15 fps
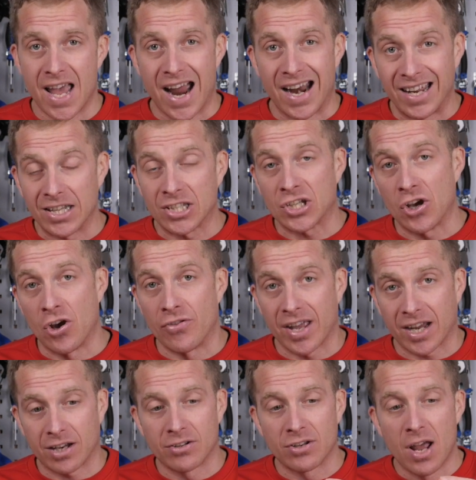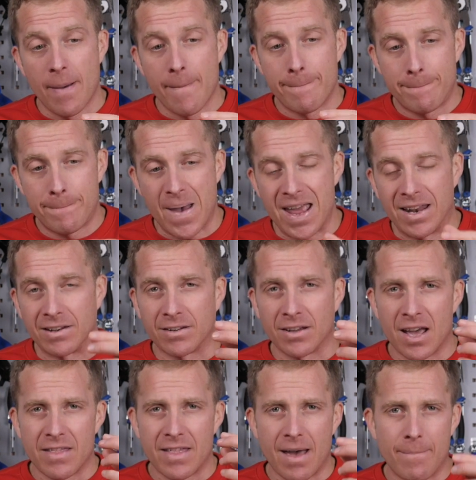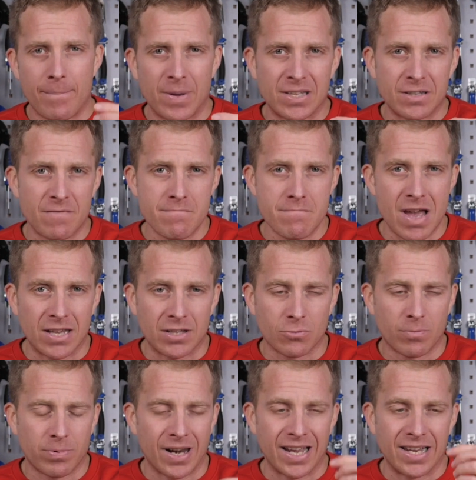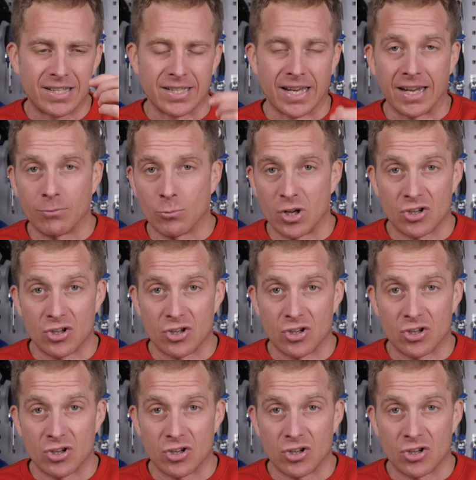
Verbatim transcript: And in turn, that can bend that bit of metal plating,